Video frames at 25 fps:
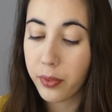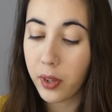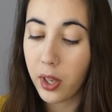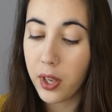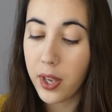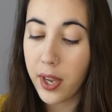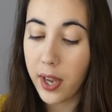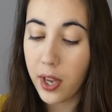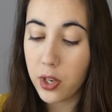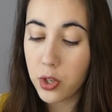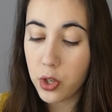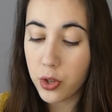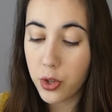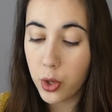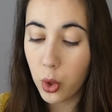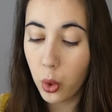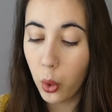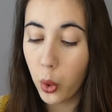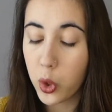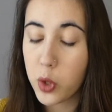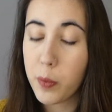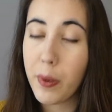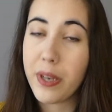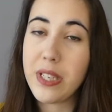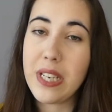You get the
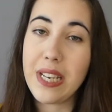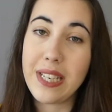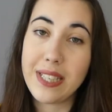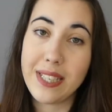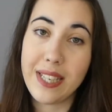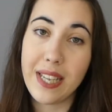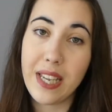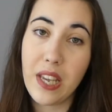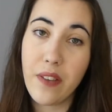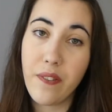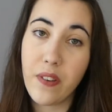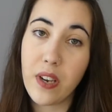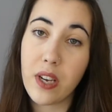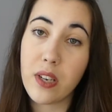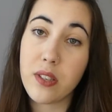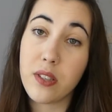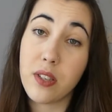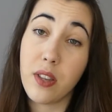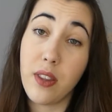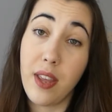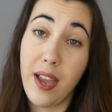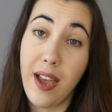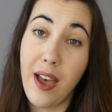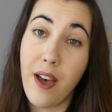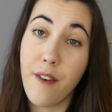automatic savings,
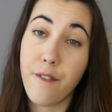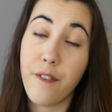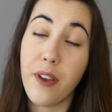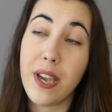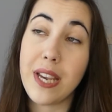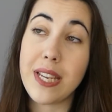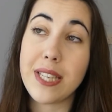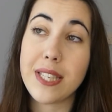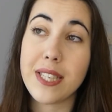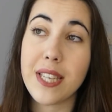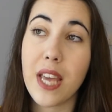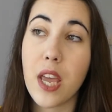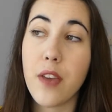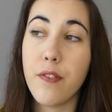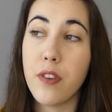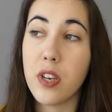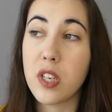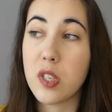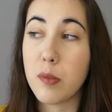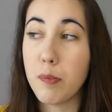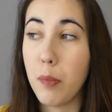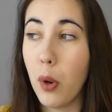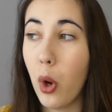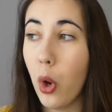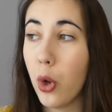so they have a
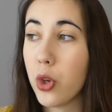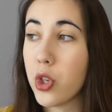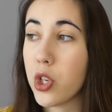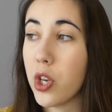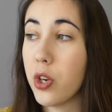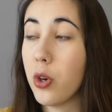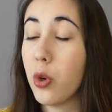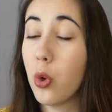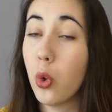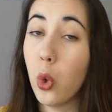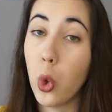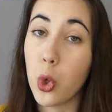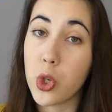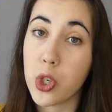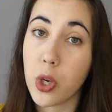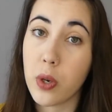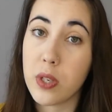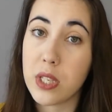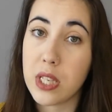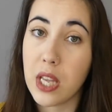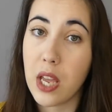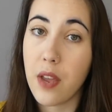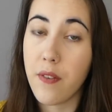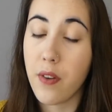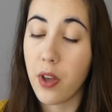savings bot, an auto
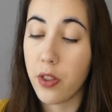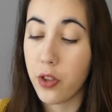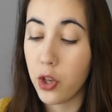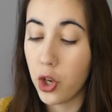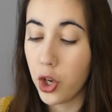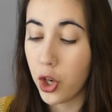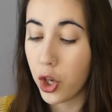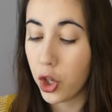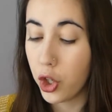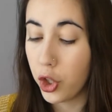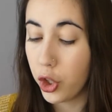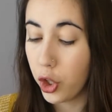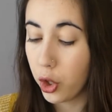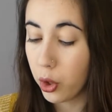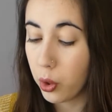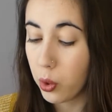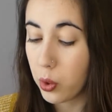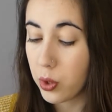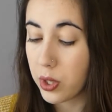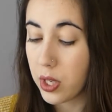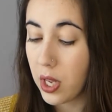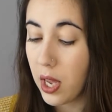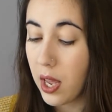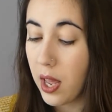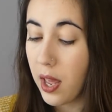saver that you can
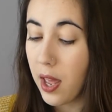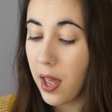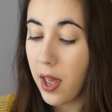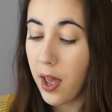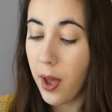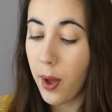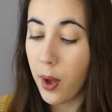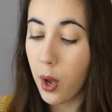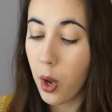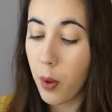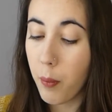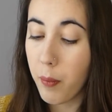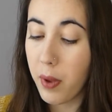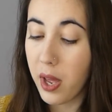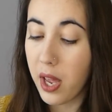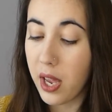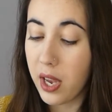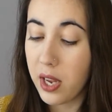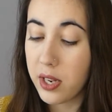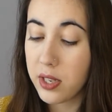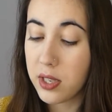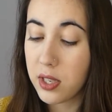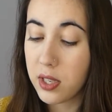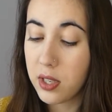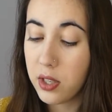use,
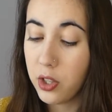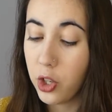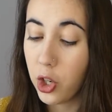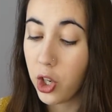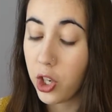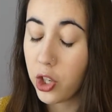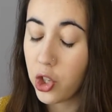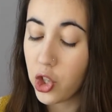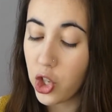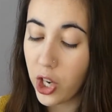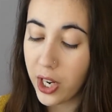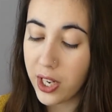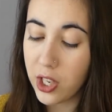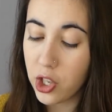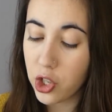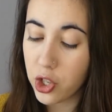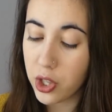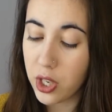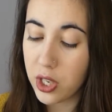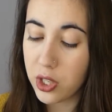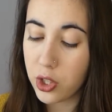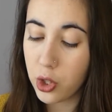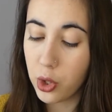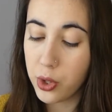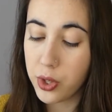and you can change
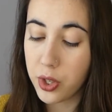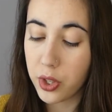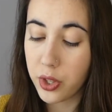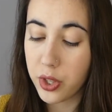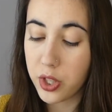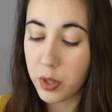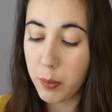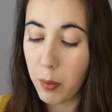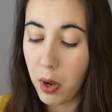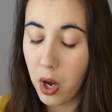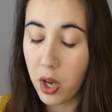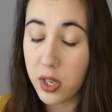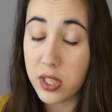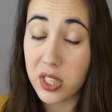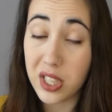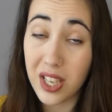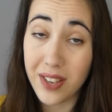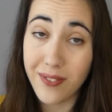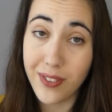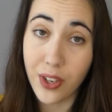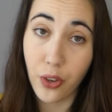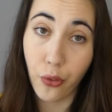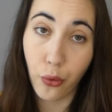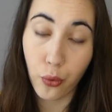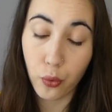this using the smart
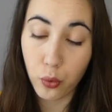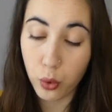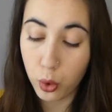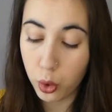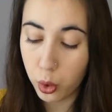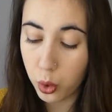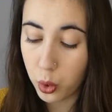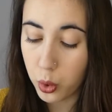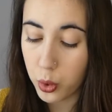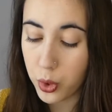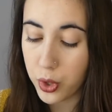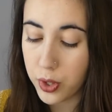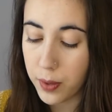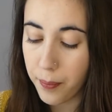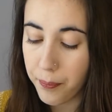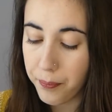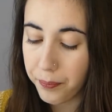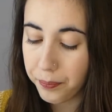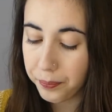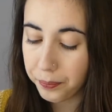savings rules.